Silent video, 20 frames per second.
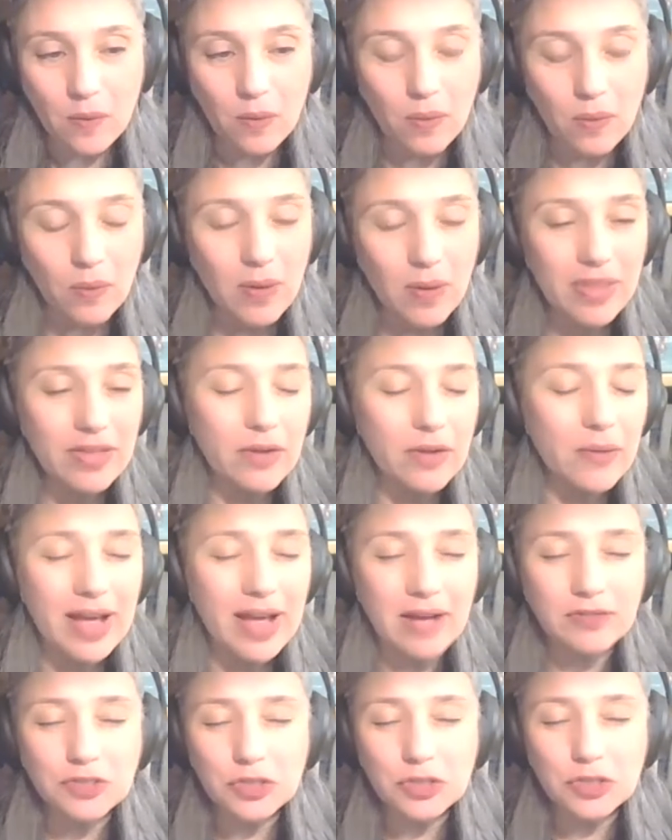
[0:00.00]
whether we
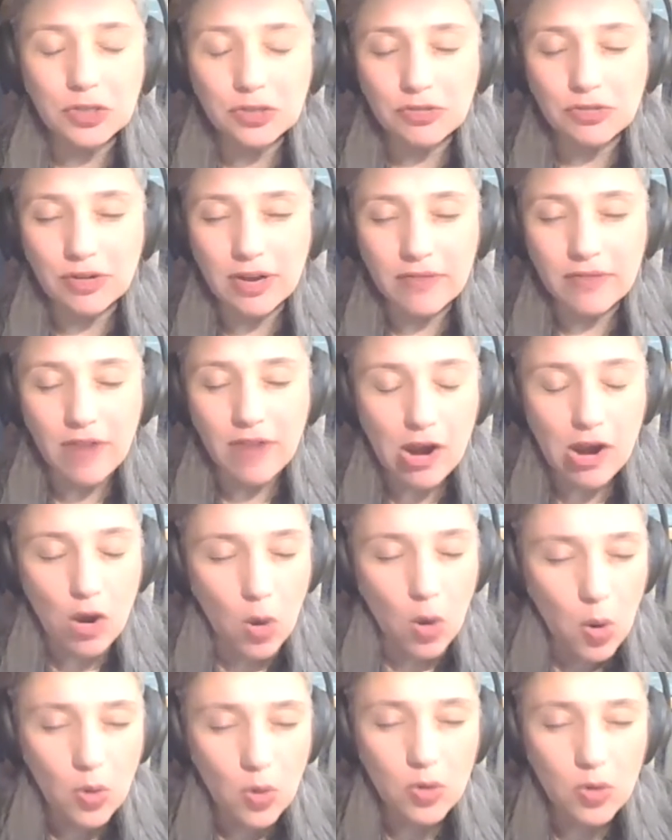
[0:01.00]
have children of our
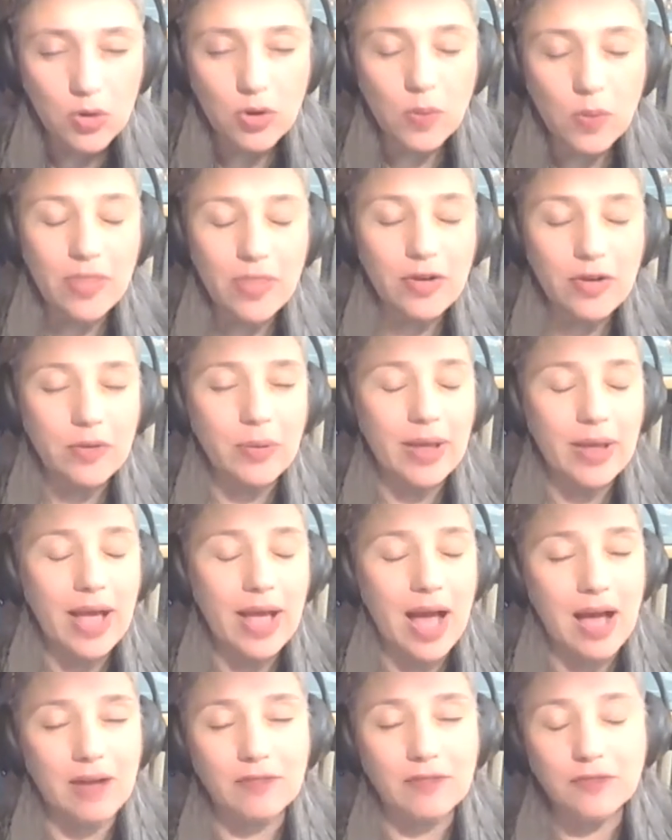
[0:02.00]
own, whether we
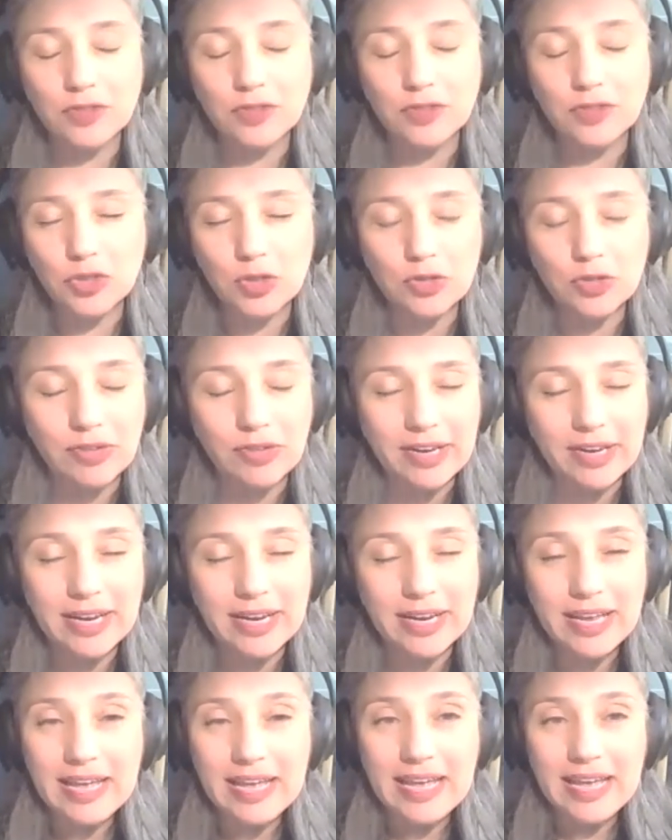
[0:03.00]
have children
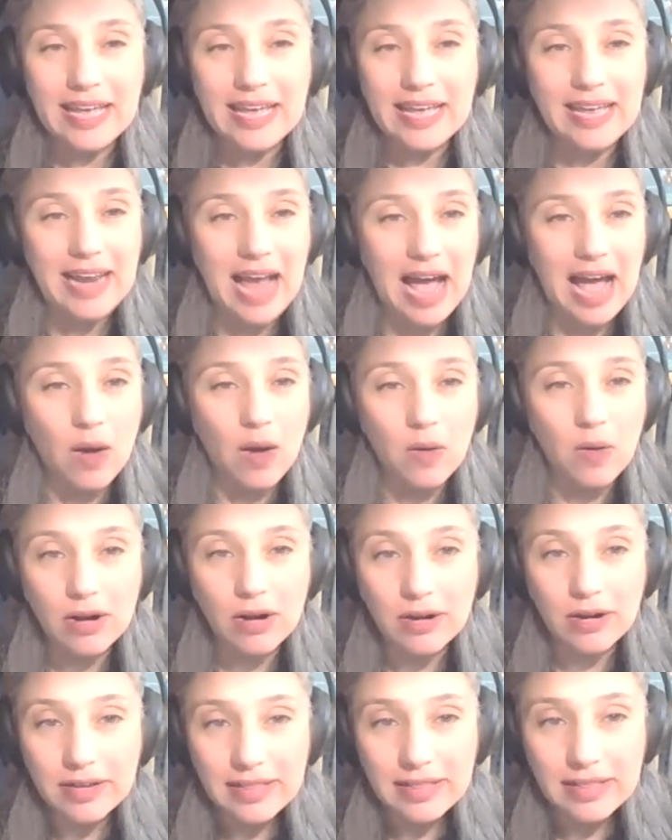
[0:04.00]
in
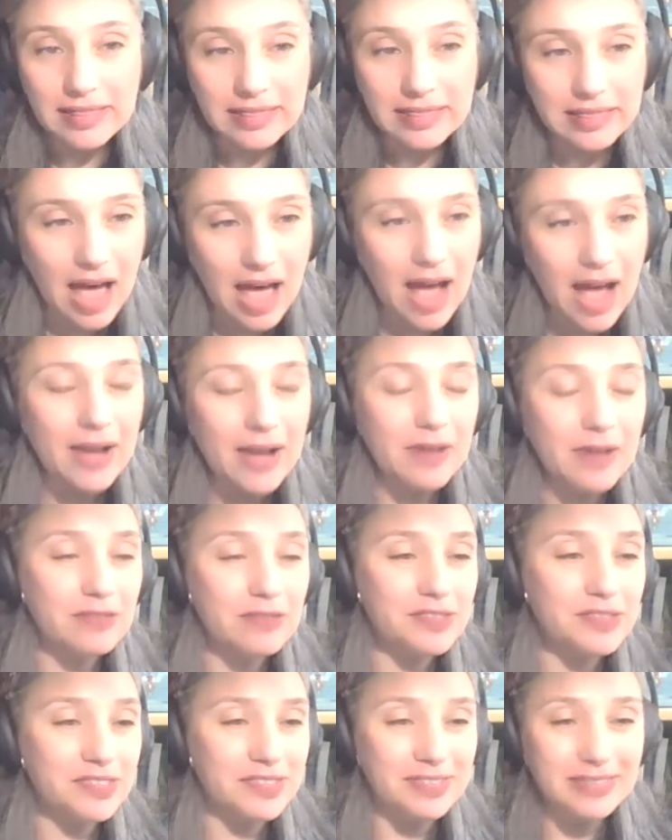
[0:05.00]
our
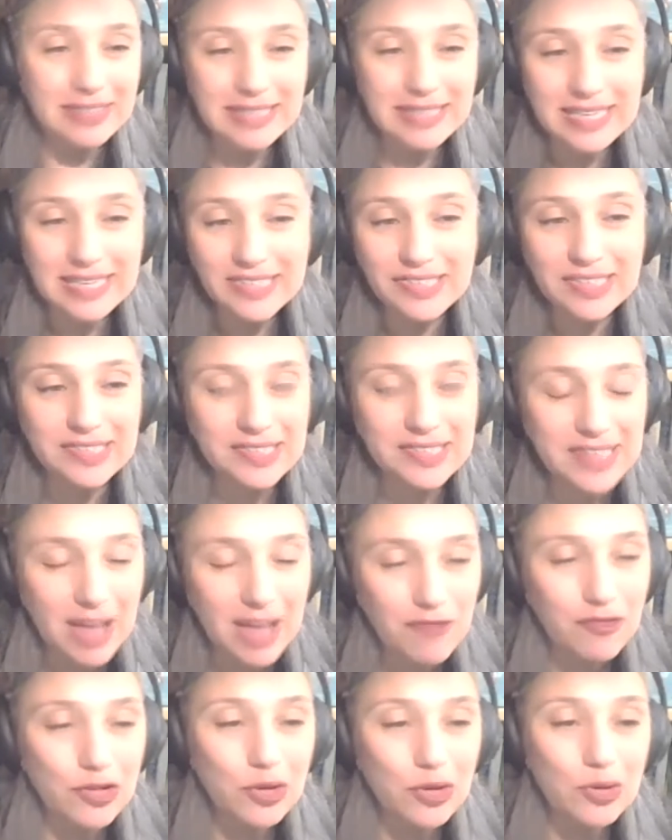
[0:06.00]
lives, nieces,
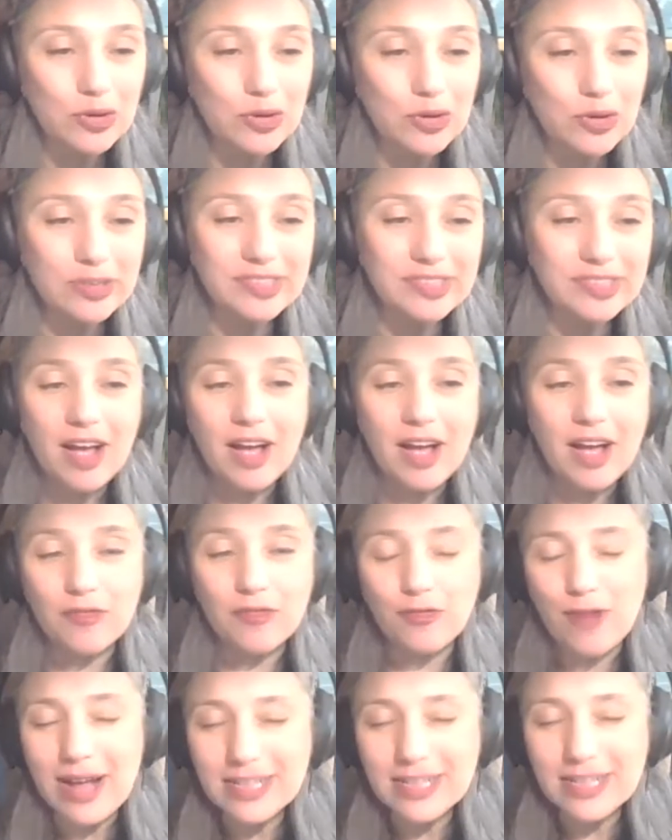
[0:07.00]
nephews,
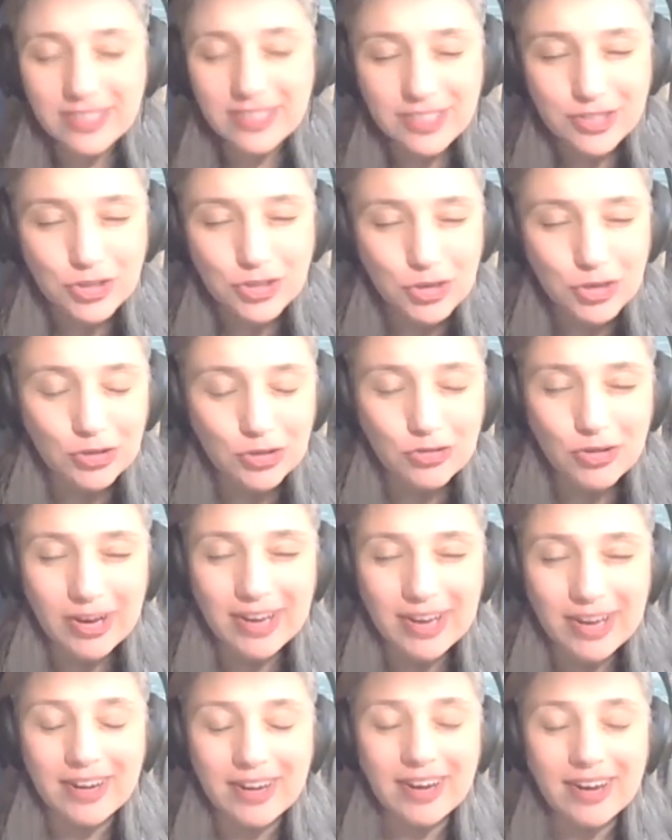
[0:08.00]
friends'
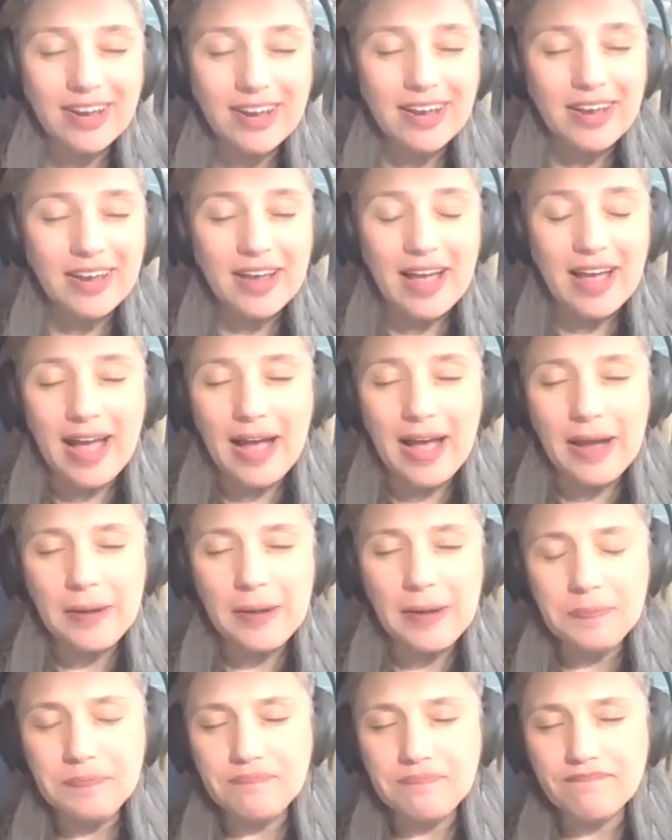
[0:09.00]
children,
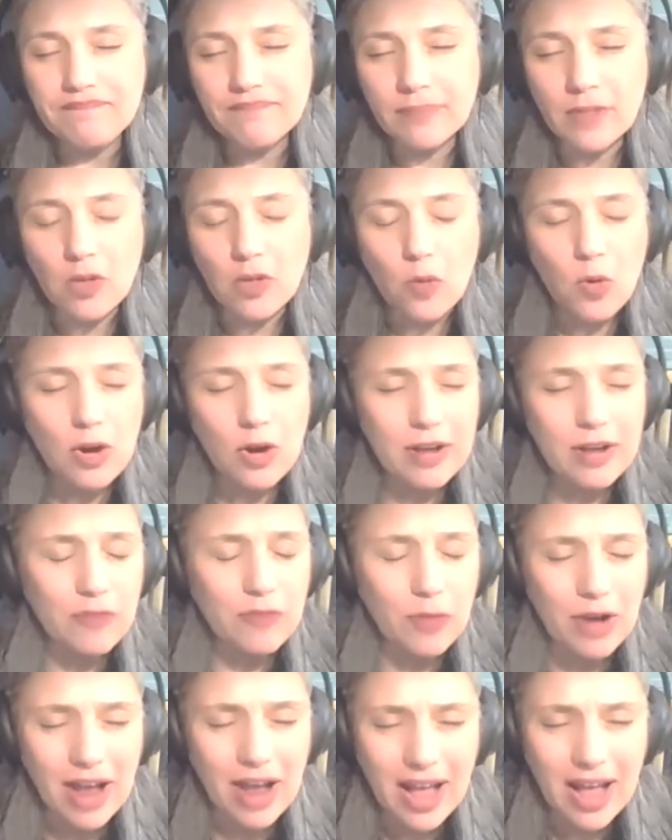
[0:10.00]
um, or if
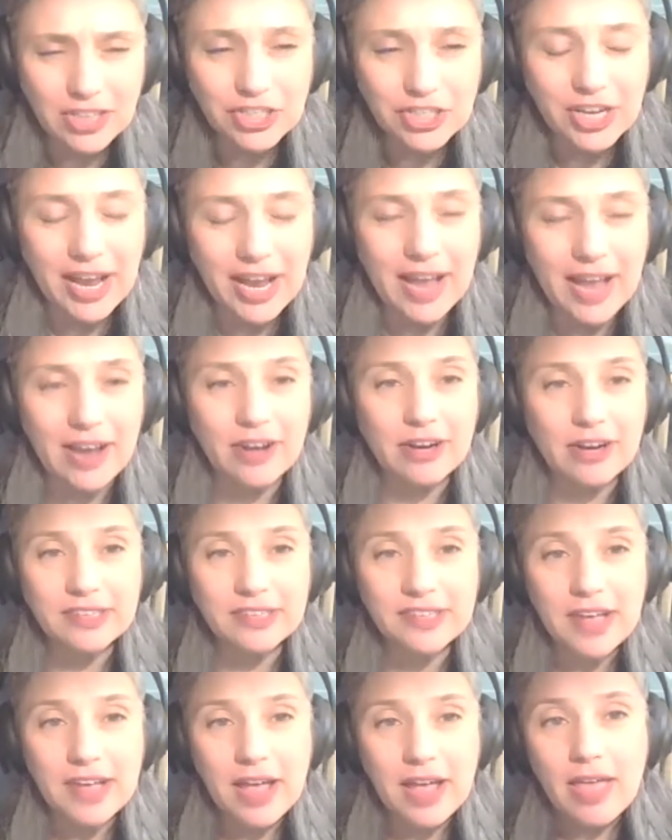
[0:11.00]
we're educators,